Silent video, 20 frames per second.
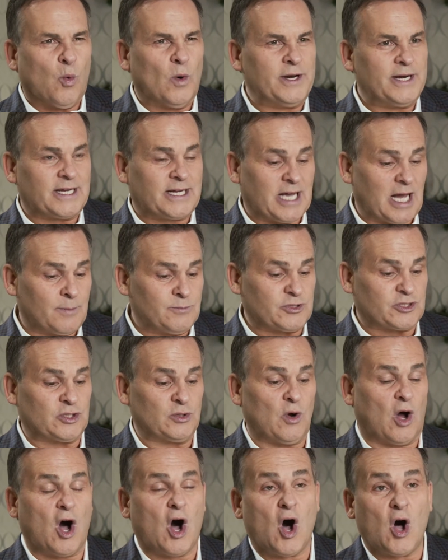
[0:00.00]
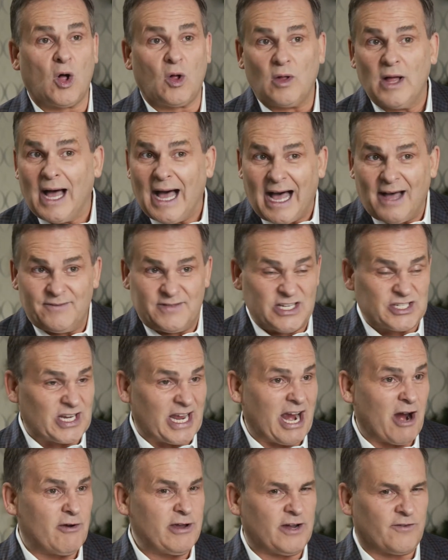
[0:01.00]
when it comes to all of this
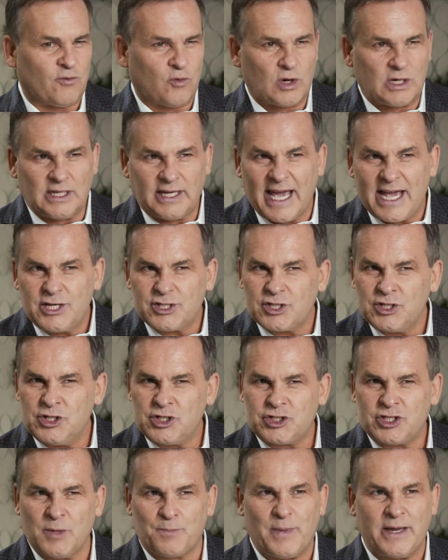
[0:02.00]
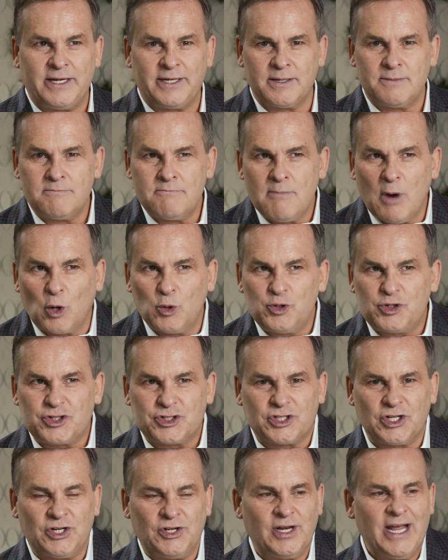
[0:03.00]
area of relationship and
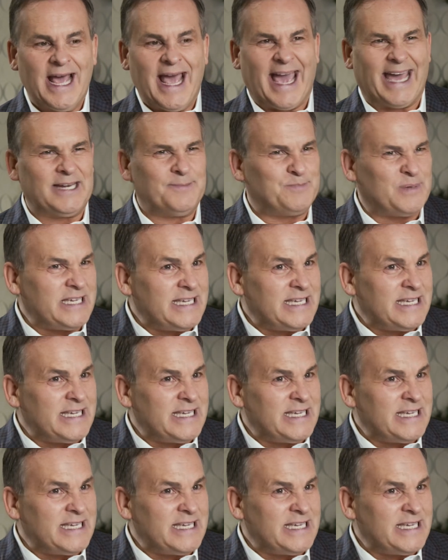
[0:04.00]
emotion and